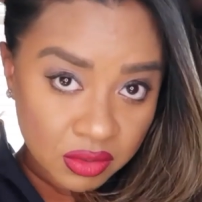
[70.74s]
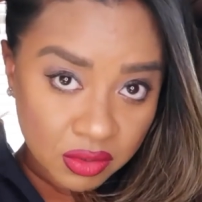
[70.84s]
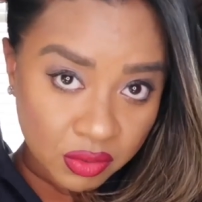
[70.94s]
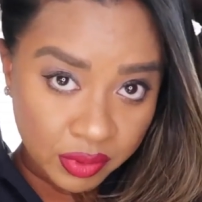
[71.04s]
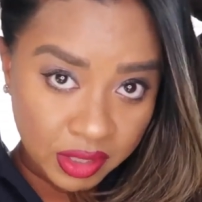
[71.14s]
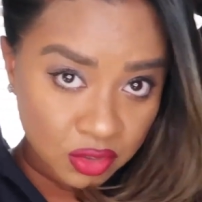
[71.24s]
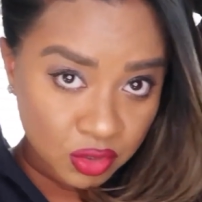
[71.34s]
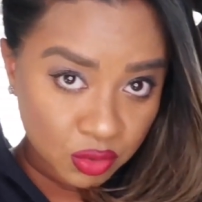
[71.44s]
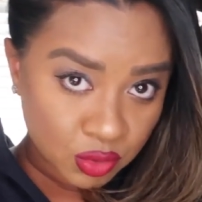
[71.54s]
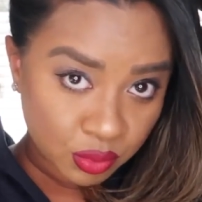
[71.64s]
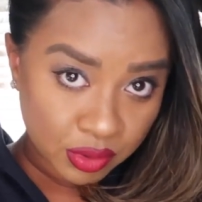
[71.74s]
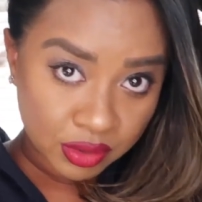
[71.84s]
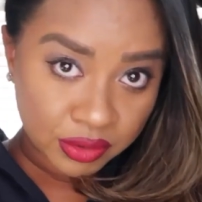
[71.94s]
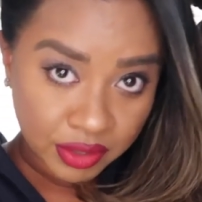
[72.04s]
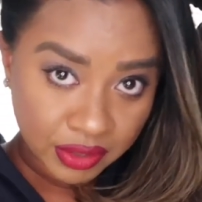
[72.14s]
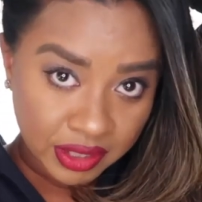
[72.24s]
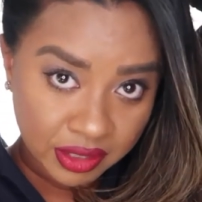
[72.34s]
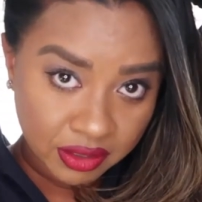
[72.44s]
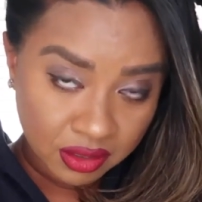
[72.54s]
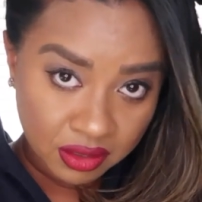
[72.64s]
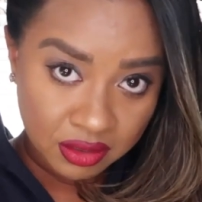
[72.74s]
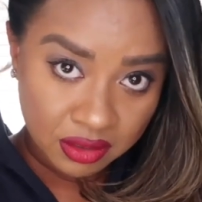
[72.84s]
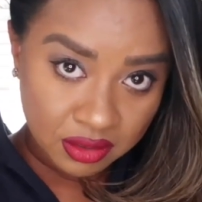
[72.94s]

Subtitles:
Going to twirl your hair